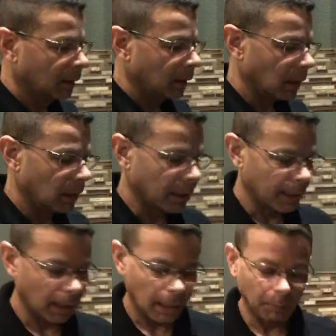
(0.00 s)
All
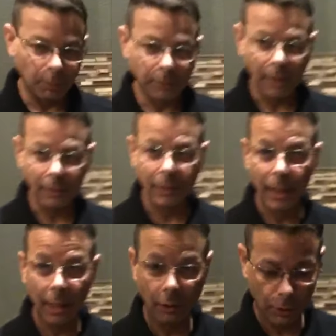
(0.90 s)
right, and we've got the
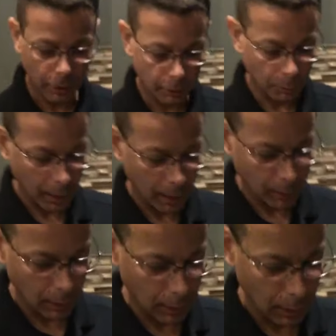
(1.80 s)
Tangiers
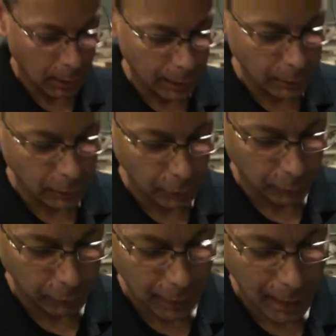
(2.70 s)
branded
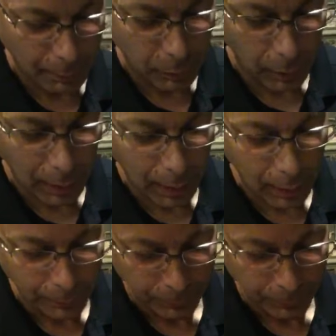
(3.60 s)
silver tabs, okay?